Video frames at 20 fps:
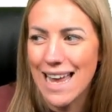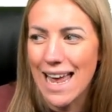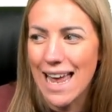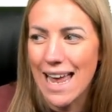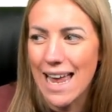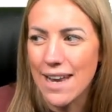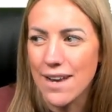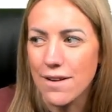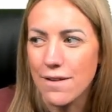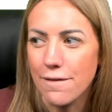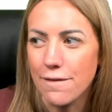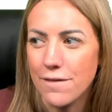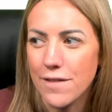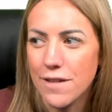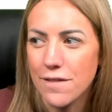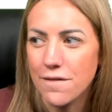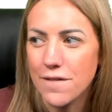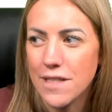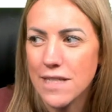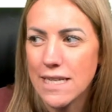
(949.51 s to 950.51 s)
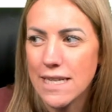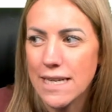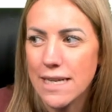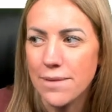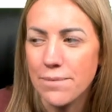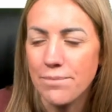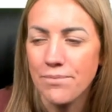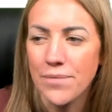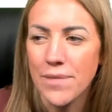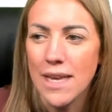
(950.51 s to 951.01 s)

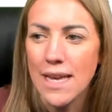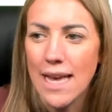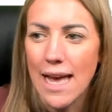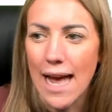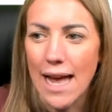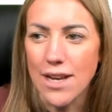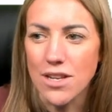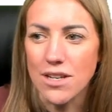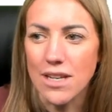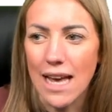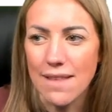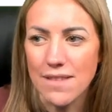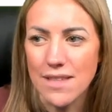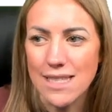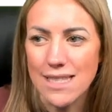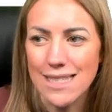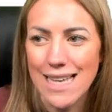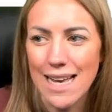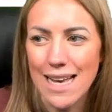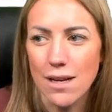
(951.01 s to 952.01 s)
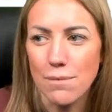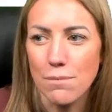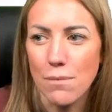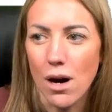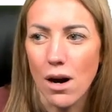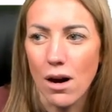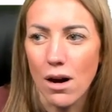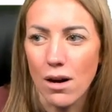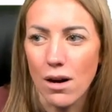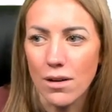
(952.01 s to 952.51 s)
N15. And you get the second
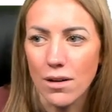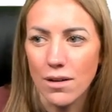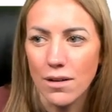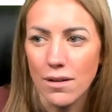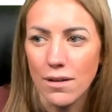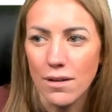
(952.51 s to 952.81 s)
mark